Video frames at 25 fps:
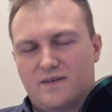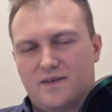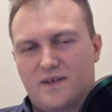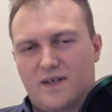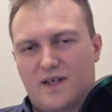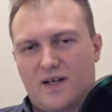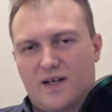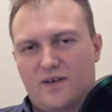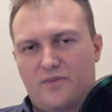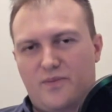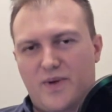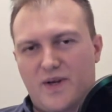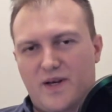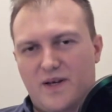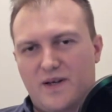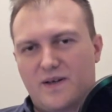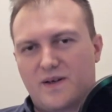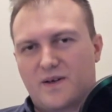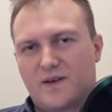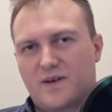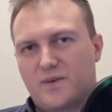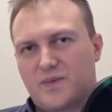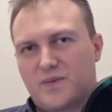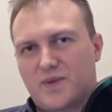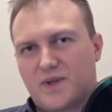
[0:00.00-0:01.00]
I've been in the
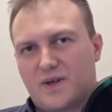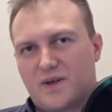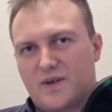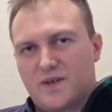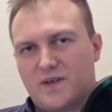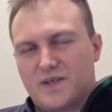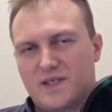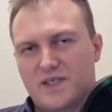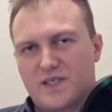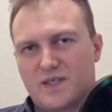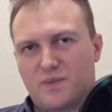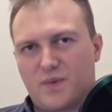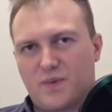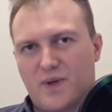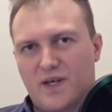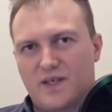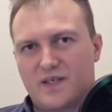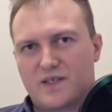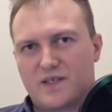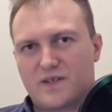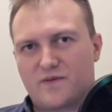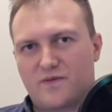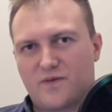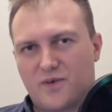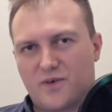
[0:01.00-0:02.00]
cryptocurrency
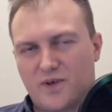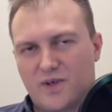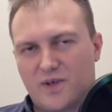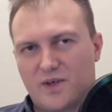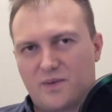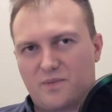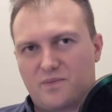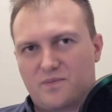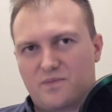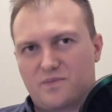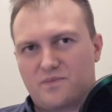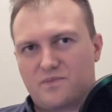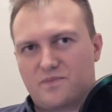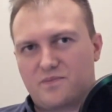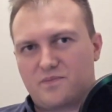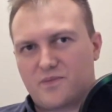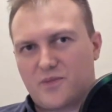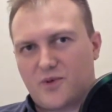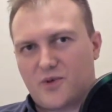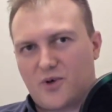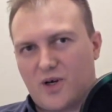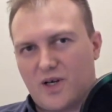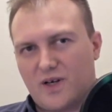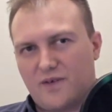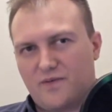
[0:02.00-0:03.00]
space for
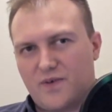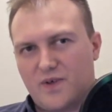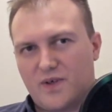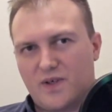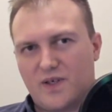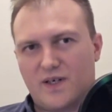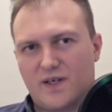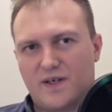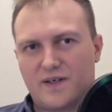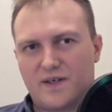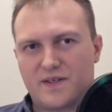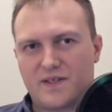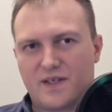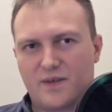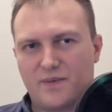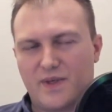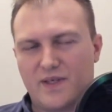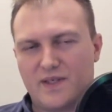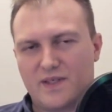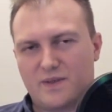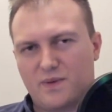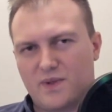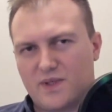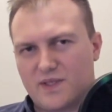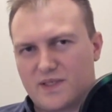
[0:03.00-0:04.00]
quite a few years. I mean,
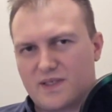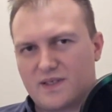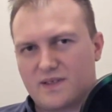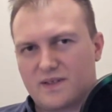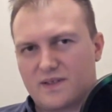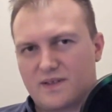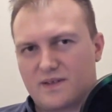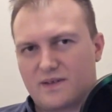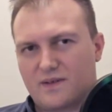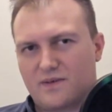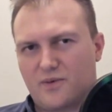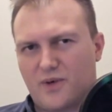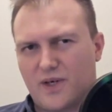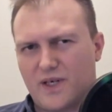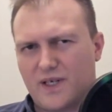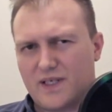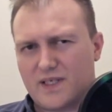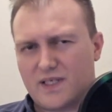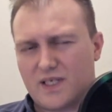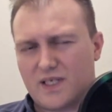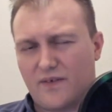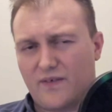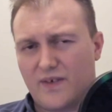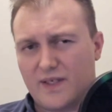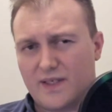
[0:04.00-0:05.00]
it's been since
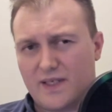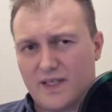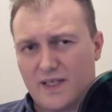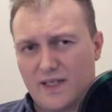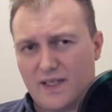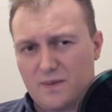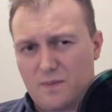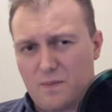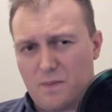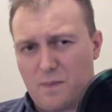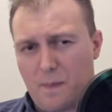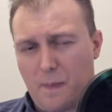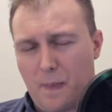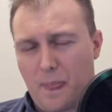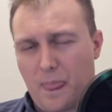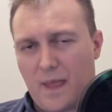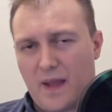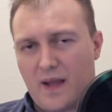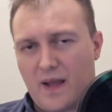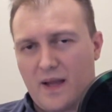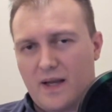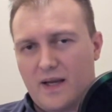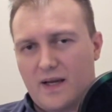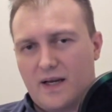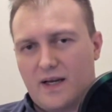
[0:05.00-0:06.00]
2017.
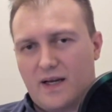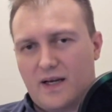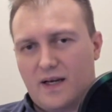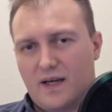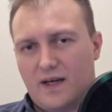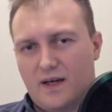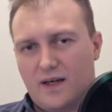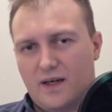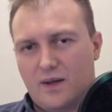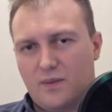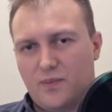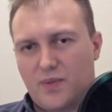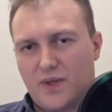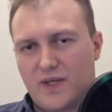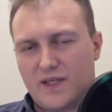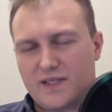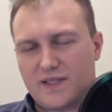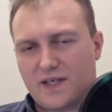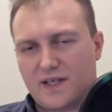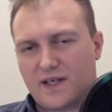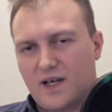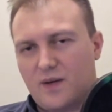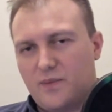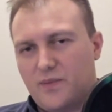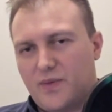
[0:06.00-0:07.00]
But as
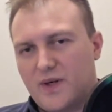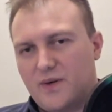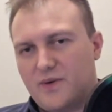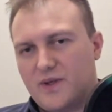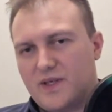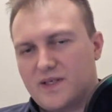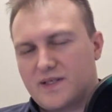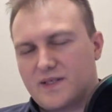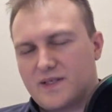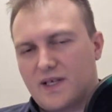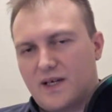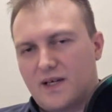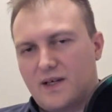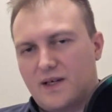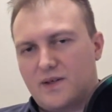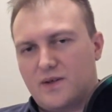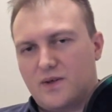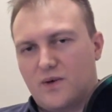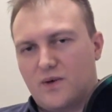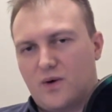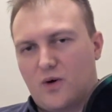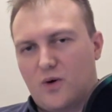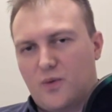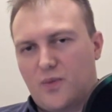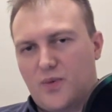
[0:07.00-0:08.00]
a company, we decided
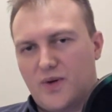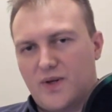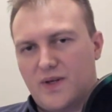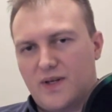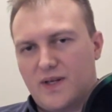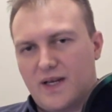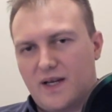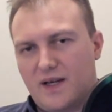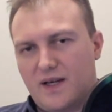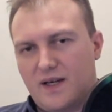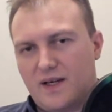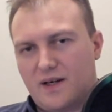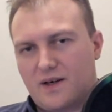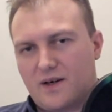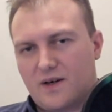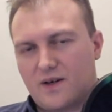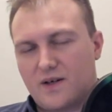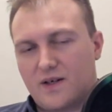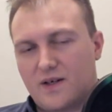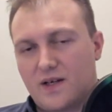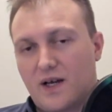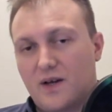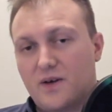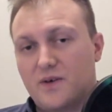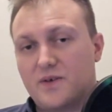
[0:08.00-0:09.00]
to open a
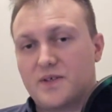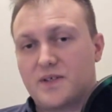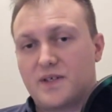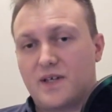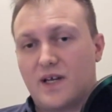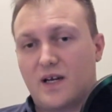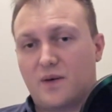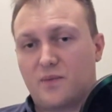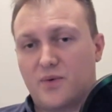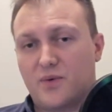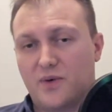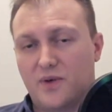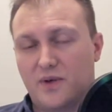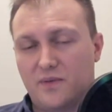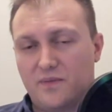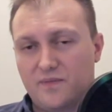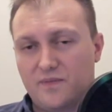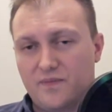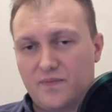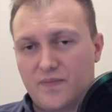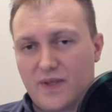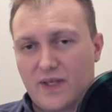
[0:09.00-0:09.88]
Cardano stake pool.